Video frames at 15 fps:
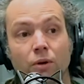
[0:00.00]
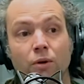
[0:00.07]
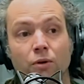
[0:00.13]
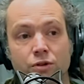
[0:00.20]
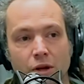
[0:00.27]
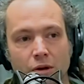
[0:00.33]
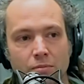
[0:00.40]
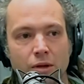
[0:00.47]

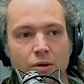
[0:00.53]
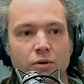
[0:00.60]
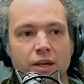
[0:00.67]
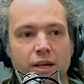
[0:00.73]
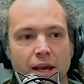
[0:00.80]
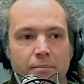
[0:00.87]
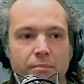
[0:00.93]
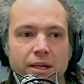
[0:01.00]
also milk,
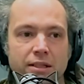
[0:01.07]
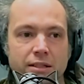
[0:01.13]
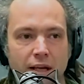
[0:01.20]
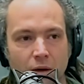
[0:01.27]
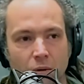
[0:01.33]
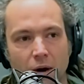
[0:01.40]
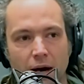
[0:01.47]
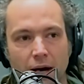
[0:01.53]
can be
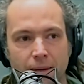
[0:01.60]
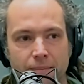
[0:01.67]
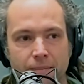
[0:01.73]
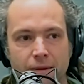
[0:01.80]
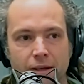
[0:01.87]
terroir.